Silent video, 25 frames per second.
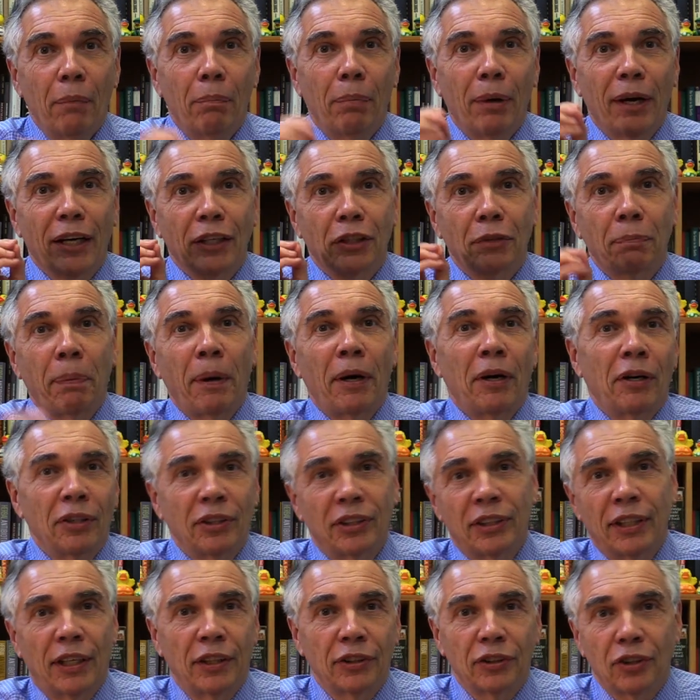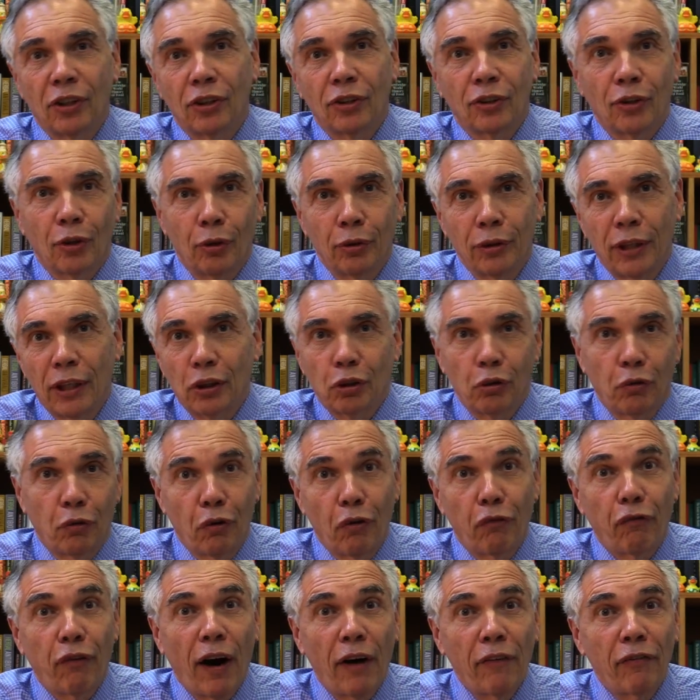But as Paracelsus told us
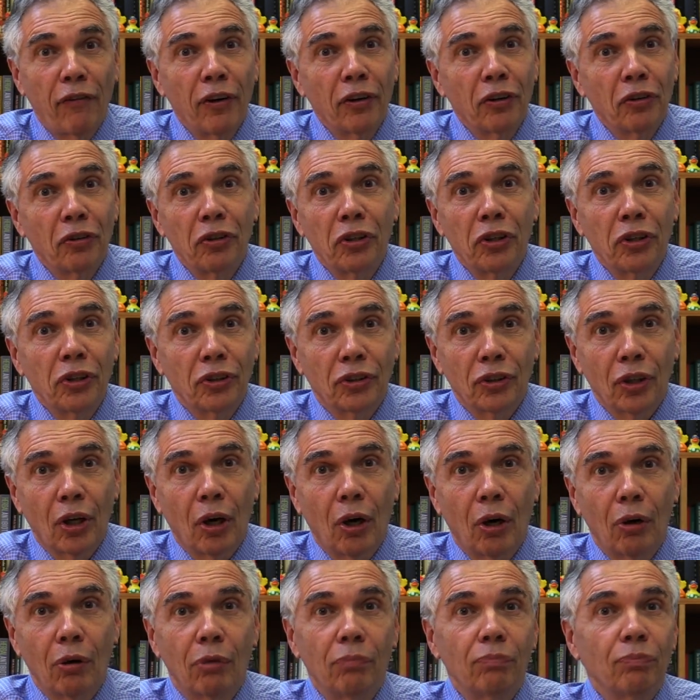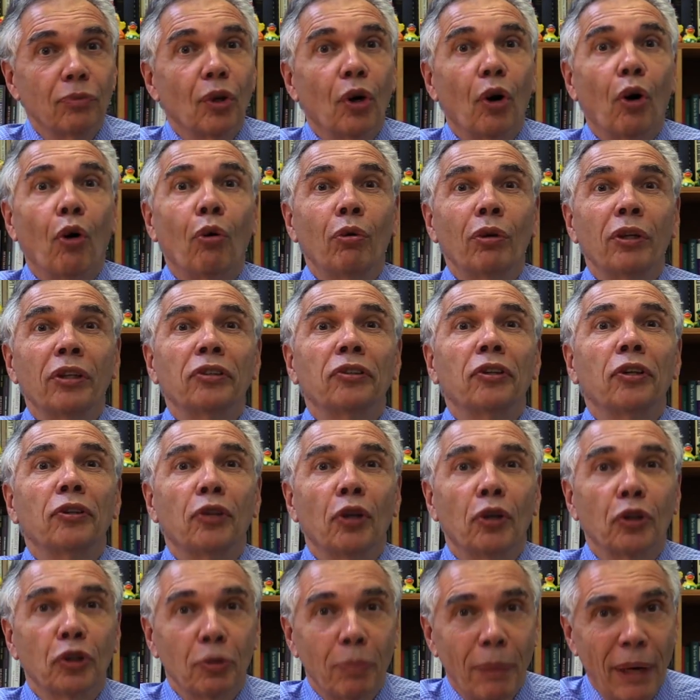over 500 years ago, only the
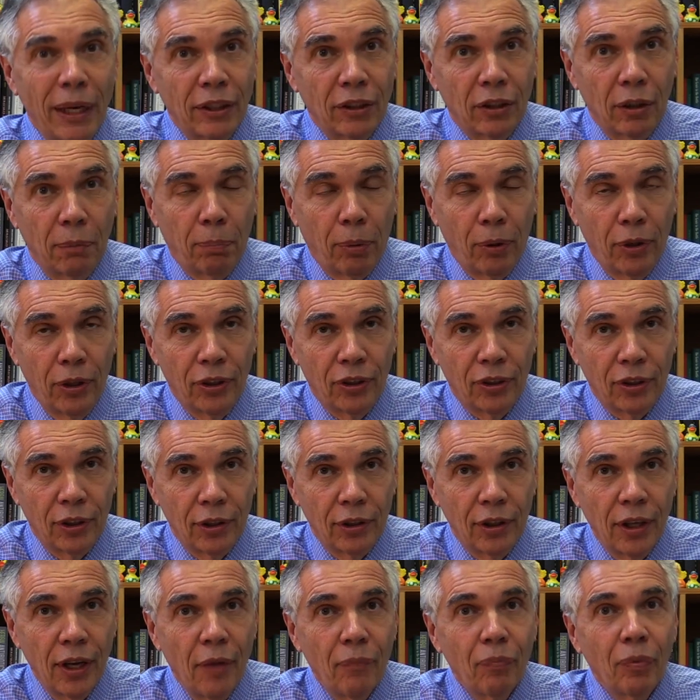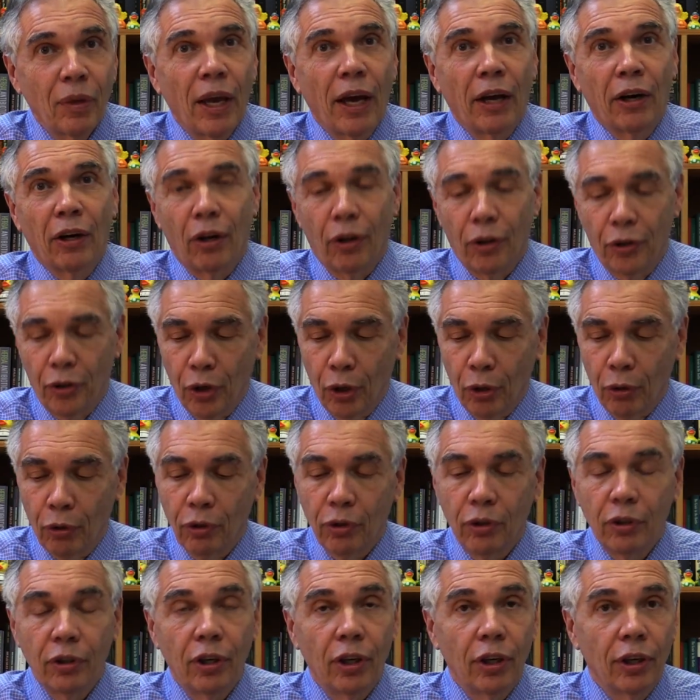dose makes the poison. And
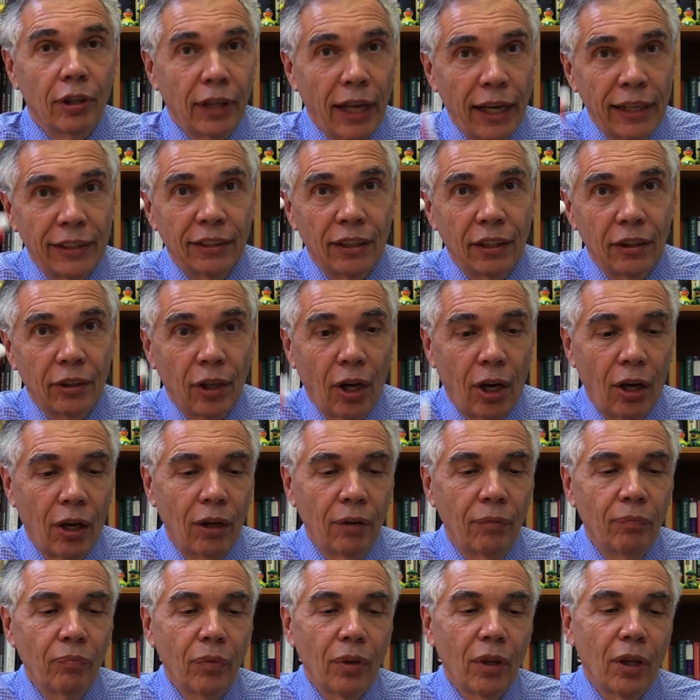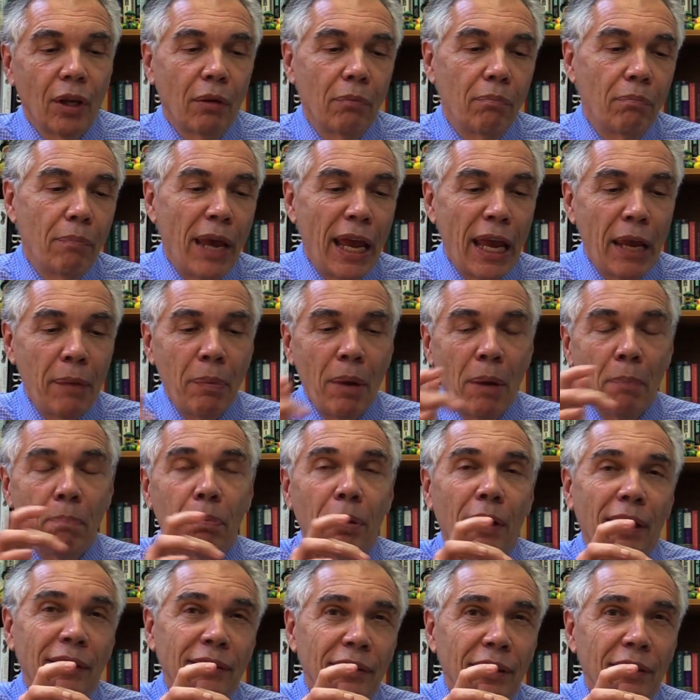although glycidol may be
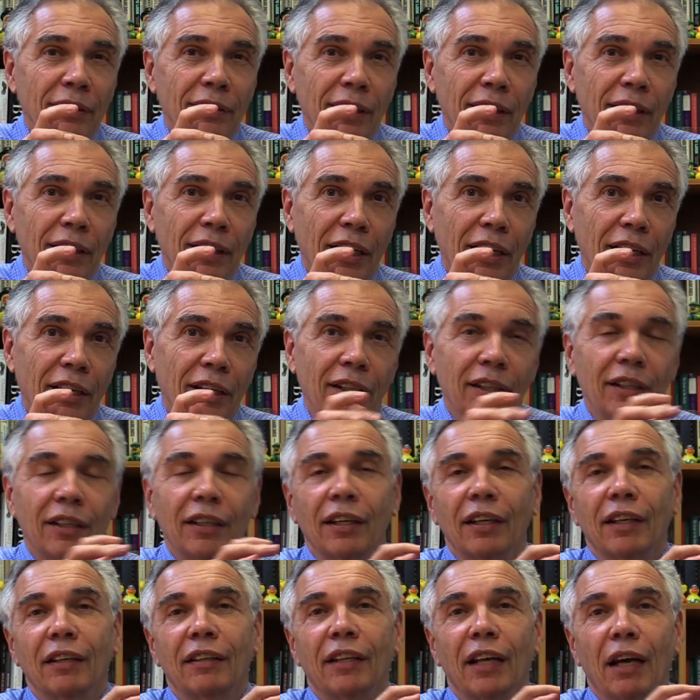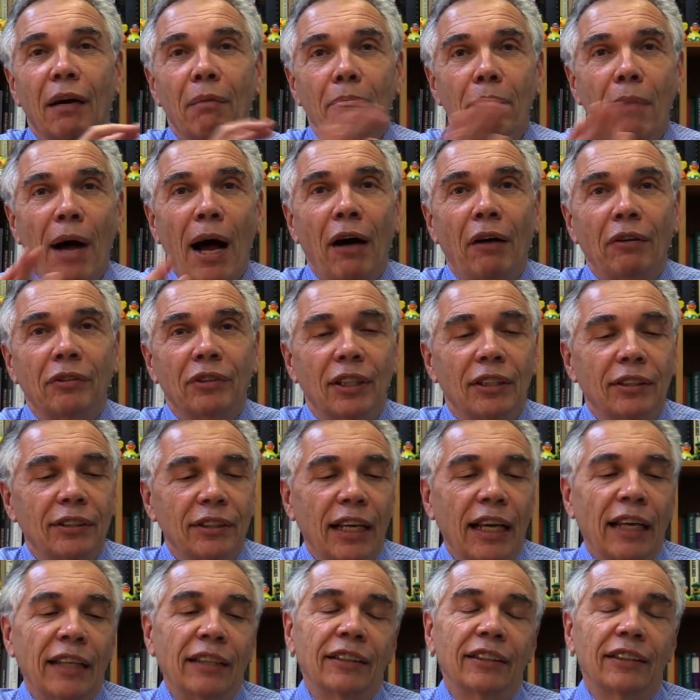present in here, the amount
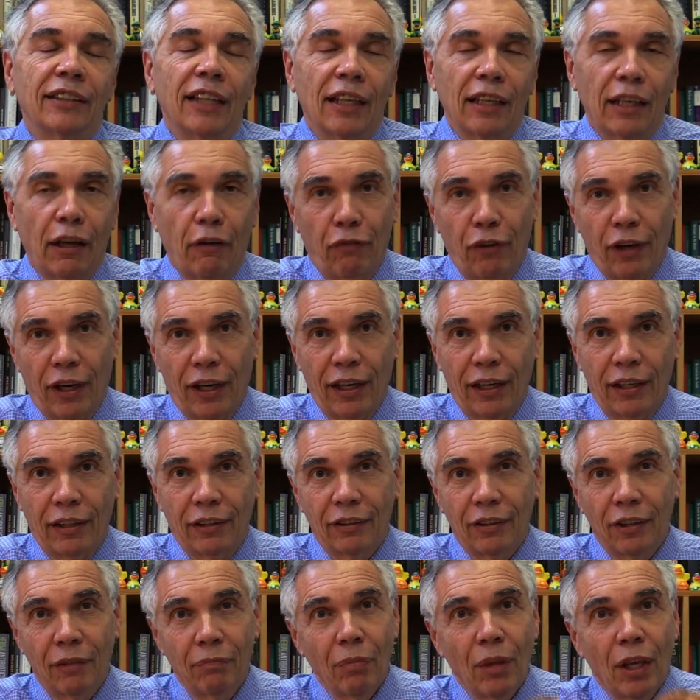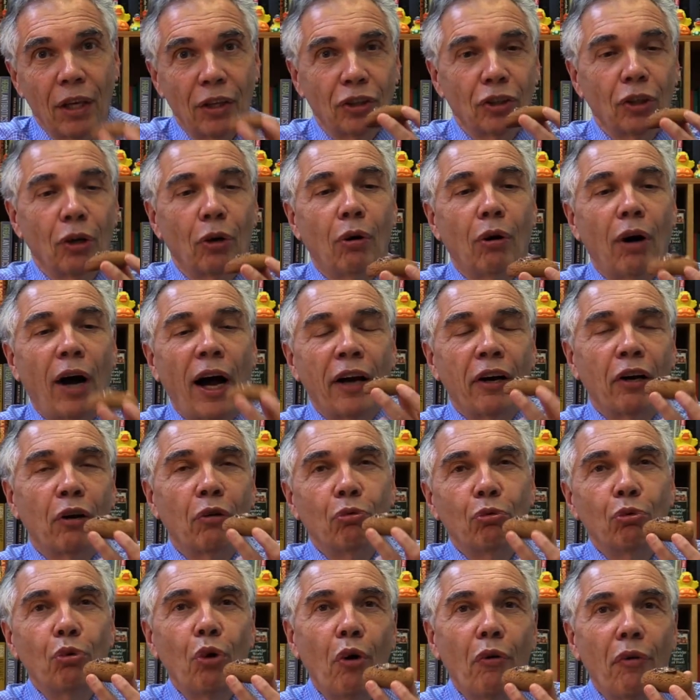is insignificant. So I
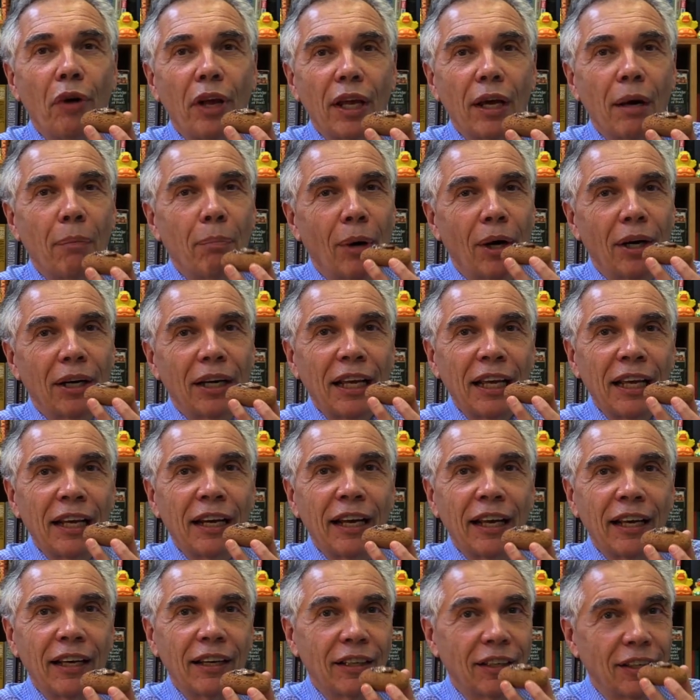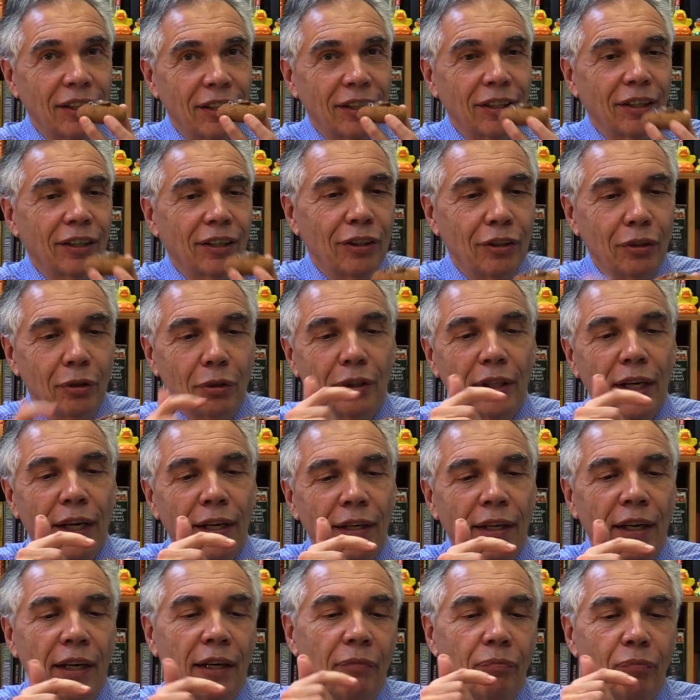don't worry about eating
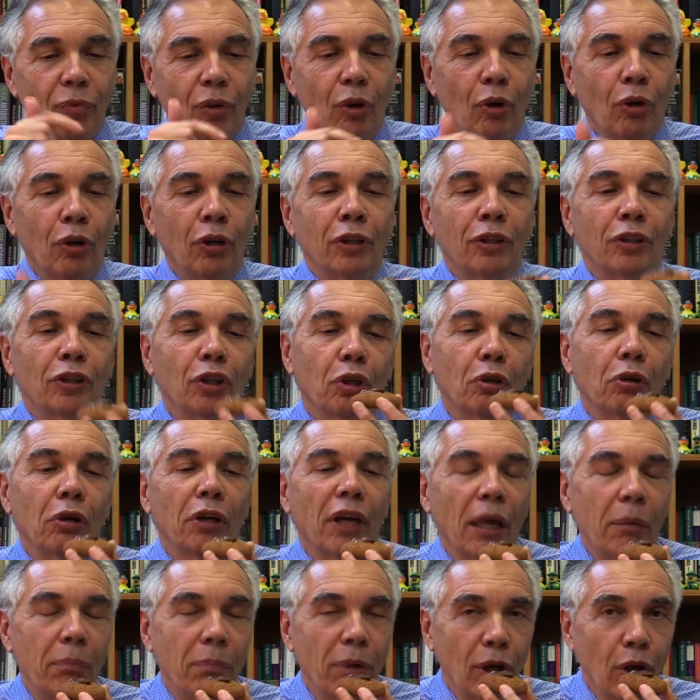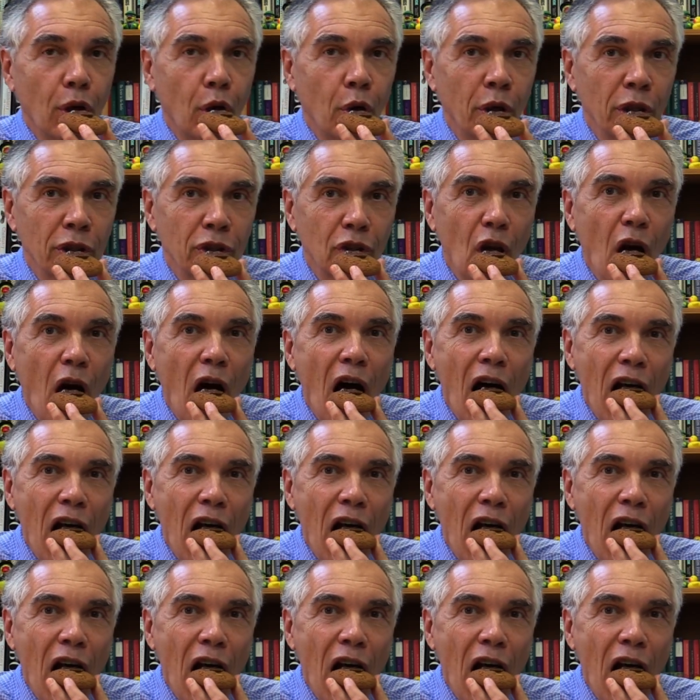Nutella or the cookie below it.